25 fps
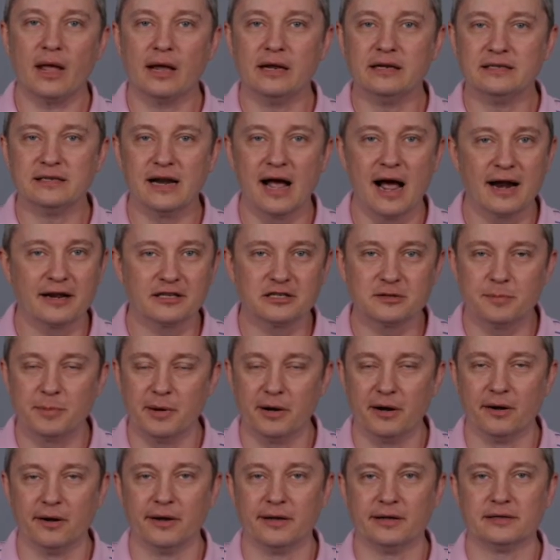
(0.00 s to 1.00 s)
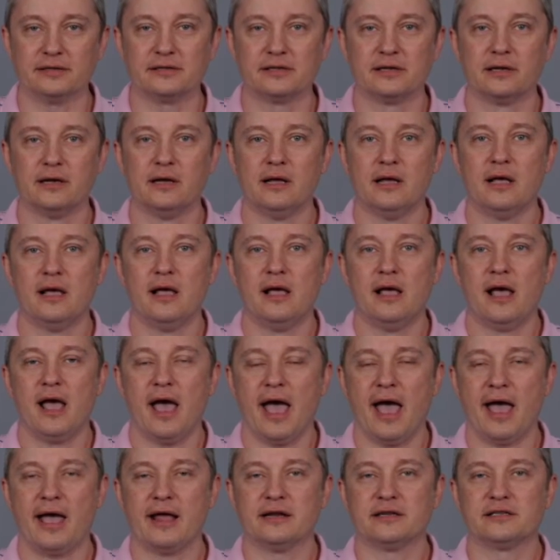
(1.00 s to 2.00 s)
He's not experienced.
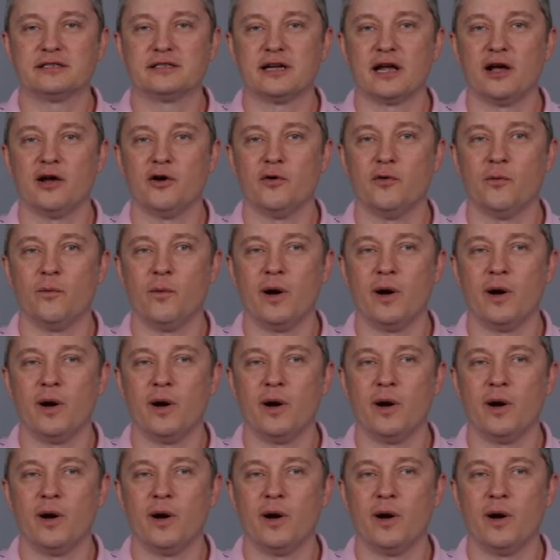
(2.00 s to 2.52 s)
And so